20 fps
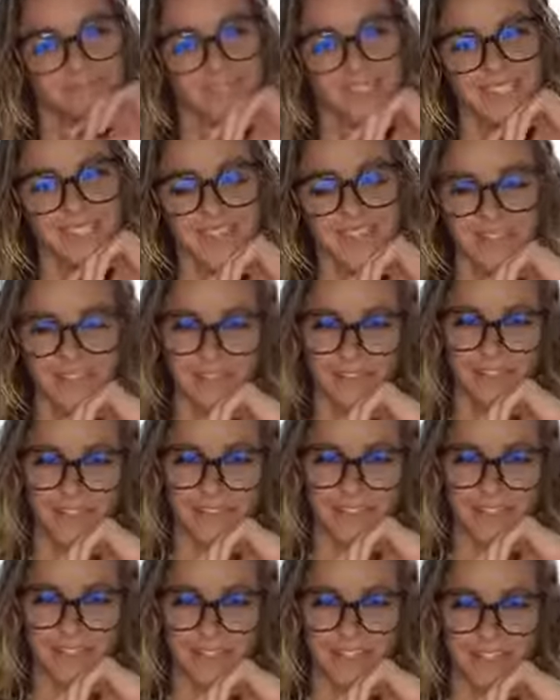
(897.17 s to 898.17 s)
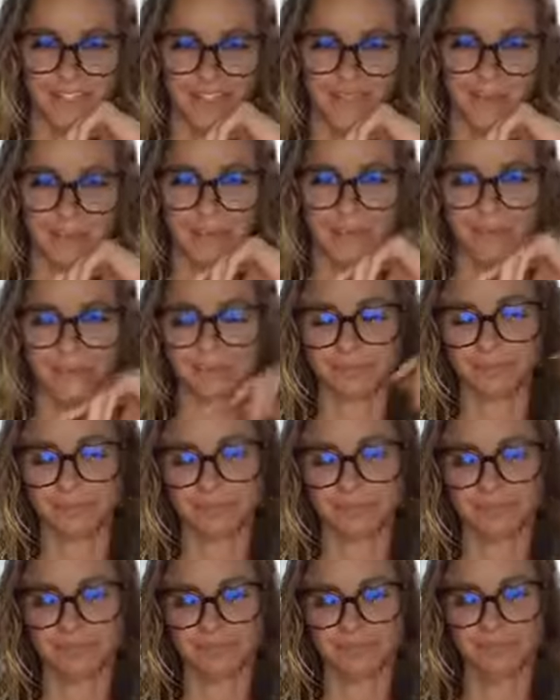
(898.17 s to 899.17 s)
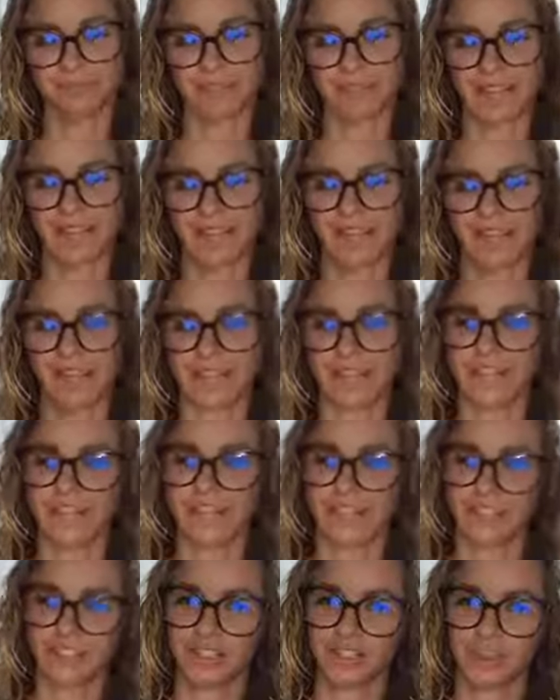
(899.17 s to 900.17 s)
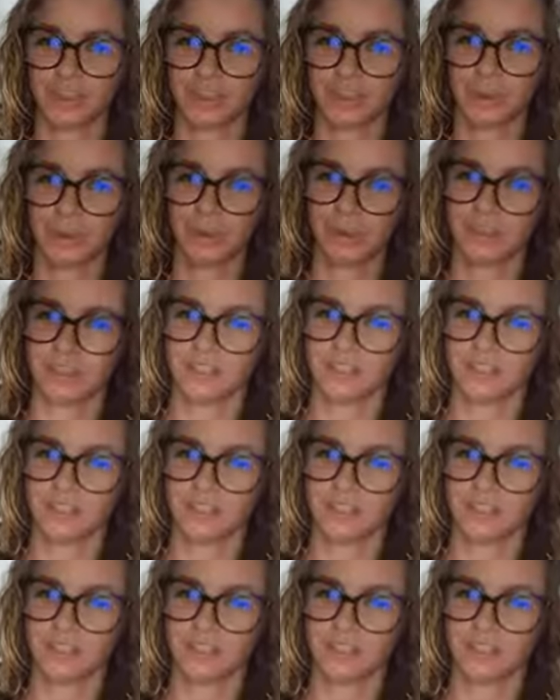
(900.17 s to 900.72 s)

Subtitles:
Set your foundation up and you will